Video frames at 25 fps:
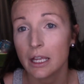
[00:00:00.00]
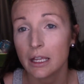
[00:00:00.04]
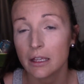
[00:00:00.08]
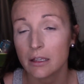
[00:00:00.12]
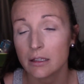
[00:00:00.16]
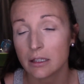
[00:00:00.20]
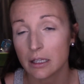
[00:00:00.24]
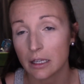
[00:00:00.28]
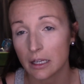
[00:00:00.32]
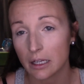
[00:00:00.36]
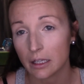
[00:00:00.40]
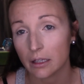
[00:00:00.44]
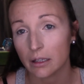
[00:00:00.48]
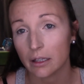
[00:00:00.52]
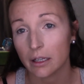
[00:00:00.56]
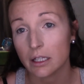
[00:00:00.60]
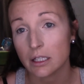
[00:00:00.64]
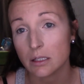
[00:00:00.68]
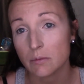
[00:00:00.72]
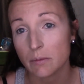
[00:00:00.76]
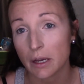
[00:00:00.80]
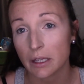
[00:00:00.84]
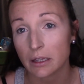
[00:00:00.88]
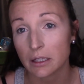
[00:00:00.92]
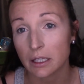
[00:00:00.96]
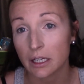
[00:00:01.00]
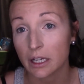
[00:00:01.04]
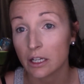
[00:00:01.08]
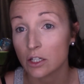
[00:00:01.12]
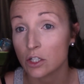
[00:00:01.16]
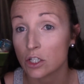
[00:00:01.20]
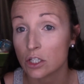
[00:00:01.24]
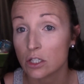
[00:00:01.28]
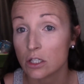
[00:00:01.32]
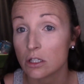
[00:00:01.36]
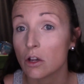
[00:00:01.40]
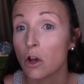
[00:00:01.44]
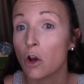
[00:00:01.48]
saying it like it's a bad thing. I
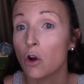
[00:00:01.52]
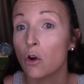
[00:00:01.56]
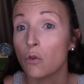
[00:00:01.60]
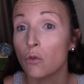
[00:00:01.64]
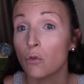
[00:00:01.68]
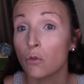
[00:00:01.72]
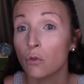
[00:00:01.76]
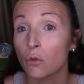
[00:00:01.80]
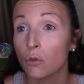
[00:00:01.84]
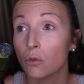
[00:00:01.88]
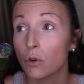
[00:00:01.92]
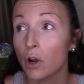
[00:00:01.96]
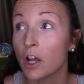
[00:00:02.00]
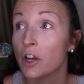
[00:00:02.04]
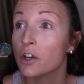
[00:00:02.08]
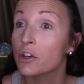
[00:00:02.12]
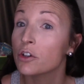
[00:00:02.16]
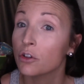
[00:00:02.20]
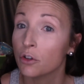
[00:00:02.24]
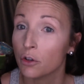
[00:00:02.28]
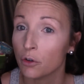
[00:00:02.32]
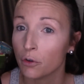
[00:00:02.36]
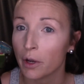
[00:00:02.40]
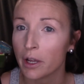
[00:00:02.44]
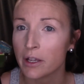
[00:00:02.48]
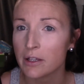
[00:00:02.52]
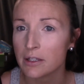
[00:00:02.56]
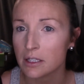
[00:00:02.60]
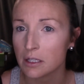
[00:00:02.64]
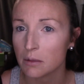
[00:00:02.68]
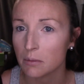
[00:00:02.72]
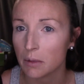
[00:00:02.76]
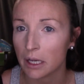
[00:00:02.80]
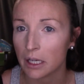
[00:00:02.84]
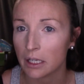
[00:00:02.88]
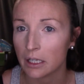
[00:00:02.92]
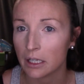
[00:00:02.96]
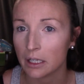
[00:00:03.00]
just
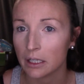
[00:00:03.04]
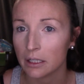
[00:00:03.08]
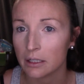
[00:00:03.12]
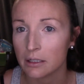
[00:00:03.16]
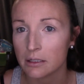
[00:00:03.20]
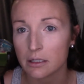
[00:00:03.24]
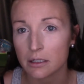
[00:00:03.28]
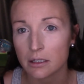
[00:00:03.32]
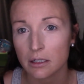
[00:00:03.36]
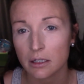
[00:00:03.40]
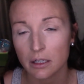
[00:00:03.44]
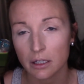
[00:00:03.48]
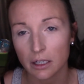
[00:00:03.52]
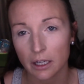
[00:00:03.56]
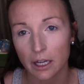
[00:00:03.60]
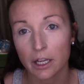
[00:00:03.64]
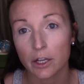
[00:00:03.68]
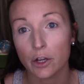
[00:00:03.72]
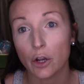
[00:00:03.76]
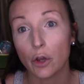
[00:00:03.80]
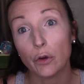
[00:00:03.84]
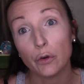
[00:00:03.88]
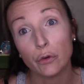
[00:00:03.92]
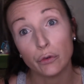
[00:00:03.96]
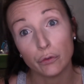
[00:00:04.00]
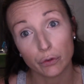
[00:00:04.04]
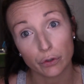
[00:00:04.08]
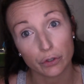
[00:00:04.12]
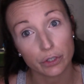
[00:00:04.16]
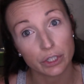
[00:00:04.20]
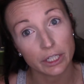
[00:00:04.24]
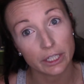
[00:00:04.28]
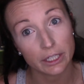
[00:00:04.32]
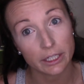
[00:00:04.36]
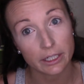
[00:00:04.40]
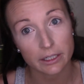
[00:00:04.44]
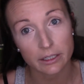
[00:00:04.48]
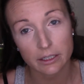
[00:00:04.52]
underestimated it and
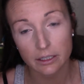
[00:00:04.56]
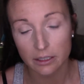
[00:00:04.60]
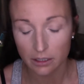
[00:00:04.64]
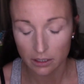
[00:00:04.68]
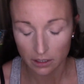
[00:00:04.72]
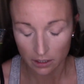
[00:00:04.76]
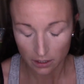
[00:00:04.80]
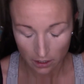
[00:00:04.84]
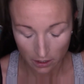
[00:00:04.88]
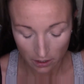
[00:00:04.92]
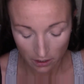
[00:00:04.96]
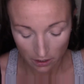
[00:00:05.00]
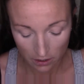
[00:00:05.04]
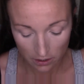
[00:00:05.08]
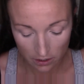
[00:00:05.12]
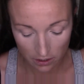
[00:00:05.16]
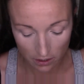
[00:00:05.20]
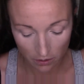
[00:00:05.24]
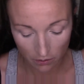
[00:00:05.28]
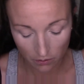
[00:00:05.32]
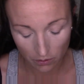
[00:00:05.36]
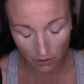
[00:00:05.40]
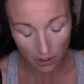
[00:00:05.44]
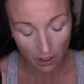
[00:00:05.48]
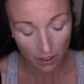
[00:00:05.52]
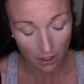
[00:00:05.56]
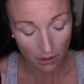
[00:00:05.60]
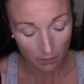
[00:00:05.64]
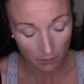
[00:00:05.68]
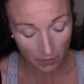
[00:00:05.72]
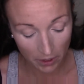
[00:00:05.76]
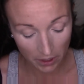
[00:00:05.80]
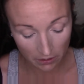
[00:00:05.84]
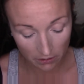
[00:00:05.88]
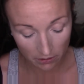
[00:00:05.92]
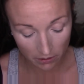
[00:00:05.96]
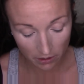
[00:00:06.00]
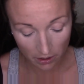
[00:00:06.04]
overdid it. So,
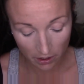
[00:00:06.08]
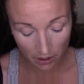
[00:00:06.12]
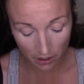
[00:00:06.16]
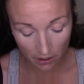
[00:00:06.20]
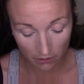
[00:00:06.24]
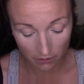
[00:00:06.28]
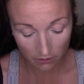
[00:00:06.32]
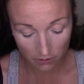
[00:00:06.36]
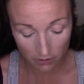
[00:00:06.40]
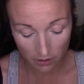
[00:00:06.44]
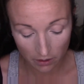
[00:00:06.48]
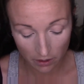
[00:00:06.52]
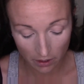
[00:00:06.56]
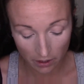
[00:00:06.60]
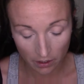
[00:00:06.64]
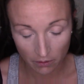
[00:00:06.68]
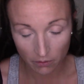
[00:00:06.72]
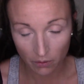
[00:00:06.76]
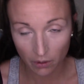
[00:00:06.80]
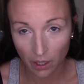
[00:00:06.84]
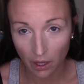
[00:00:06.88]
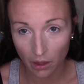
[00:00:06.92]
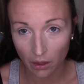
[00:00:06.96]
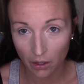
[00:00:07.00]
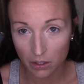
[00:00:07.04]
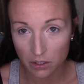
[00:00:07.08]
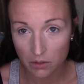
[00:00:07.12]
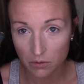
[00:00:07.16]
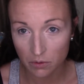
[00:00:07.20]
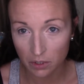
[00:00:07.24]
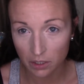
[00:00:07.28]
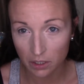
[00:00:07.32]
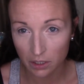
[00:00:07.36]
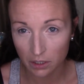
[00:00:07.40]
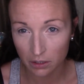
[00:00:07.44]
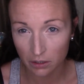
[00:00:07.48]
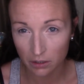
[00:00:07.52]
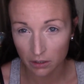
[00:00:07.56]
but yeah, it really looks
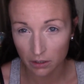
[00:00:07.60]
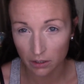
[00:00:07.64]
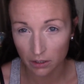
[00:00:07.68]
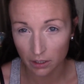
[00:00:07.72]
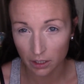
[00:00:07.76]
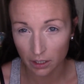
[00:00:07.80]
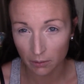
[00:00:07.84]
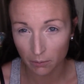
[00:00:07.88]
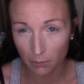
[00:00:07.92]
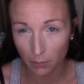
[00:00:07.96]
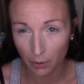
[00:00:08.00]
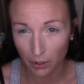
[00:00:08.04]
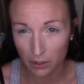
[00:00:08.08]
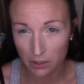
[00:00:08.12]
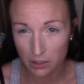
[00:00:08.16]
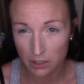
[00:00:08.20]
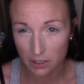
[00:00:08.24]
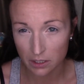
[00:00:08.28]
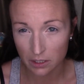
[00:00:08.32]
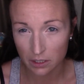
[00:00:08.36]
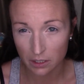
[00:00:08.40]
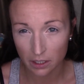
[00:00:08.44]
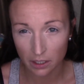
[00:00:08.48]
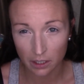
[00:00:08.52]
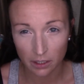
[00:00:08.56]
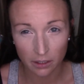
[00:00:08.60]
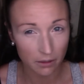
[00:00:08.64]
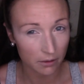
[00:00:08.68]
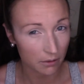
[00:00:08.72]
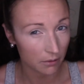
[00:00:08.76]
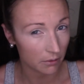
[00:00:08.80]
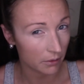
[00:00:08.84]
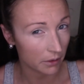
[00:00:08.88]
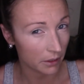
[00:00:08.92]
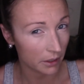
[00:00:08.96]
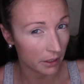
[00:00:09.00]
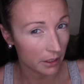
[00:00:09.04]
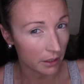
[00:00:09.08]
really good in person. I
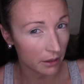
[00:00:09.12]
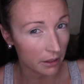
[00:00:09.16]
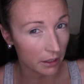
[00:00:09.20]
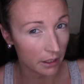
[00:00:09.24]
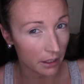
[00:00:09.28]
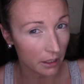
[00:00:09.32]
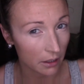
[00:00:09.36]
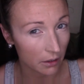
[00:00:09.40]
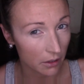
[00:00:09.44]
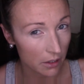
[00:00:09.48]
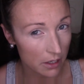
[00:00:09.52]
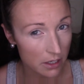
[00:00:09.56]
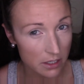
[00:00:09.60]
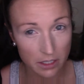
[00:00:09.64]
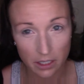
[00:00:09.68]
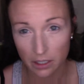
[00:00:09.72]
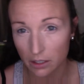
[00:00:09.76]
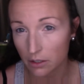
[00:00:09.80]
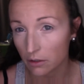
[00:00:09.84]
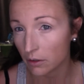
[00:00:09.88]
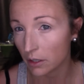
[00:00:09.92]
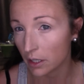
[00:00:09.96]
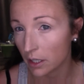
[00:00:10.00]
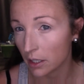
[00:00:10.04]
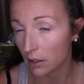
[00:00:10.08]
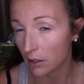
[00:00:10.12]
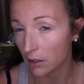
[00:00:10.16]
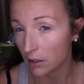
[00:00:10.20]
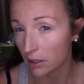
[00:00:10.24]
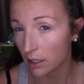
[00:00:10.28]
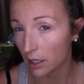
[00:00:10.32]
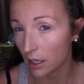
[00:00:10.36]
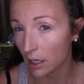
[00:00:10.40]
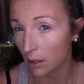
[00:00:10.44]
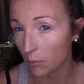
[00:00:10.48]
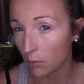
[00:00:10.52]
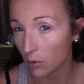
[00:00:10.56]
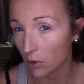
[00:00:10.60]
don't really think it looks that great on
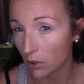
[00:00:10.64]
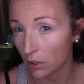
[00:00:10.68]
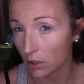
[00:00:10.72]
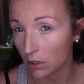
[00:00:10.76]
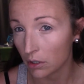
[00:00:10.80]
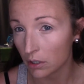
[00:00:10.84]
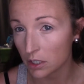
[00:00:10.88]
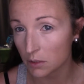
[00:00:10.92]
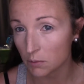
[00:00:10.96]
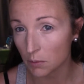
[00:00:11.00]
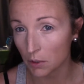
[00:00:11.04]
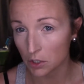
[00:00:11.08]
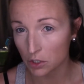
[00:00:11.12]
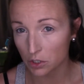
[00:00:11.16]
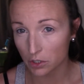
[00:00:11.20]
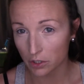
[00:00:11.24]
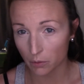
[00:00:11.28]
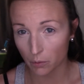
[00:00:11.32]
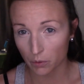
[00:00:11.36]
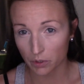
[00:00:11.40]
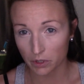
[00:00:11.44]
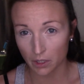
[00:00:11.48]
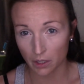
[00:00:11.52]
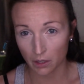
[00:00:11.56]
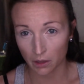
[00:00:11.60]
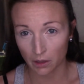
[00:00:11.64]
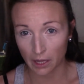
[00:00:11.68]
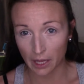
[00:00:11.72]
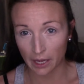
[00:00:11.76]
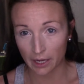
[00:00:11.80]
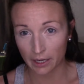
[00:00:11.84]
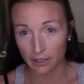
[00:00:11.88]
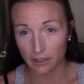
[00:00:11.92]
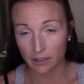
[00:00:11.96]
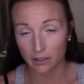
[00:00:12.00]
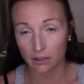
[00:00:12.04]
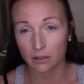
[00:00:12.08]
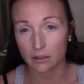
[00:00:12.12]
camera, especially with the
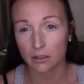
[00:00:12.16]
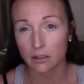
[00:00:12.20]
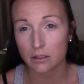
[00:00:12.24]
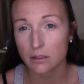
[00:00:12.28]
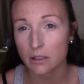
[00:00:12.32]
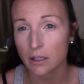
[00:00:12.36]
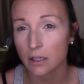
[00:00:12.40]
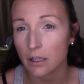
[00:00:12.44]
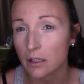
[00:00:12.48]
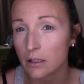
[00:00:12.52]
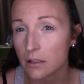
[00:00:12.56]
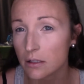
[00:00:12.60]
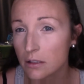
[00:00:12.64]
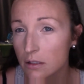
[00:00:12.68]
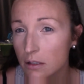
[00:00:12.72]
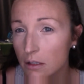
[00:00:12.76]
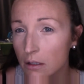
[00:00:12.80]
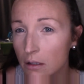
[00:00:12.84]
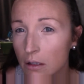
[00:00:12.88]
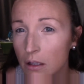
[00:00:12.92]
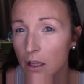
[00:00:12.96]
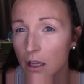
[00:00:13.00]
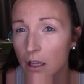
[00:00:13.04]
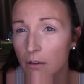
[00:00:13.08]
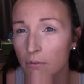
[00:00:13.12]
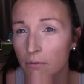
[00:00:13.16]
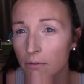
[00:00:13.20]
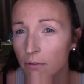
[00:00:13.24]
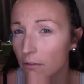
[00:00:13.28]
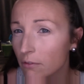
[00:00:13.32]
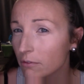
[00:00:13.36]
light. It looks like it's a lot of